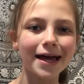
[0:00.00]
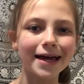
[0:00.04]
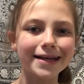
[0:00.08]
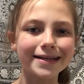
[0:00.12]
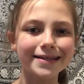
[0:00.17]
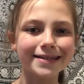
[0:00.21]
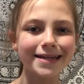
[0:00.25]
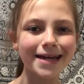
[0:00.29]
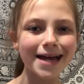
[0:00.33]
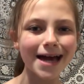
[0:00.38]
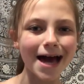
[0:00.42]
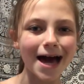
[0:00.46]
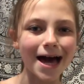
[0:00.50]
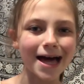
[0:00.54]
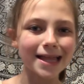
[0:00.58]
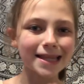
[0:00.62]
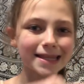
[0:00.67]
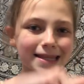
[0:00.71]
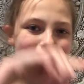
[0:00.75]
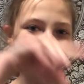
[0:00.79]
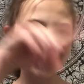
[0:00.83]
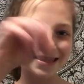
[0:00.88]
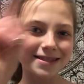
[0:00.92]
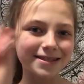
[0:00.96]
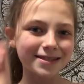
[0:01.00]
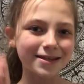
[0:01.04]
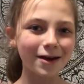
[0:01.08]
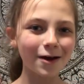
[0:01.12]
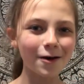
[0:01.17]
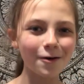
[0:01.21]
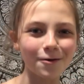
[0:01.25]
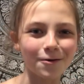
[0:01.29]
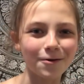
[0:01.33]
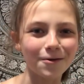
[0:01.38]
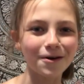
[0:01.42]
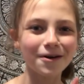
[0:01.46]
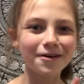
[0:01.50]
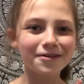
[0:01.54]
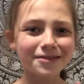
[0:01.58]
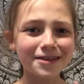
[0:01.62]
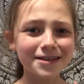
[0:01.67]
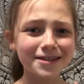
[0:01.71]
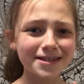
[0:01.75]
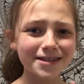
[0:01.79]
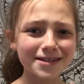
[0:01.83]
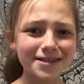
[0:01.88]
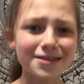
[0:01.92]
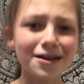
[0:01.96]
and yeah, let's go.
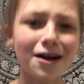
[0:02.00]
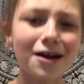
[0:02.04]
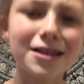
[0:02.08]
This is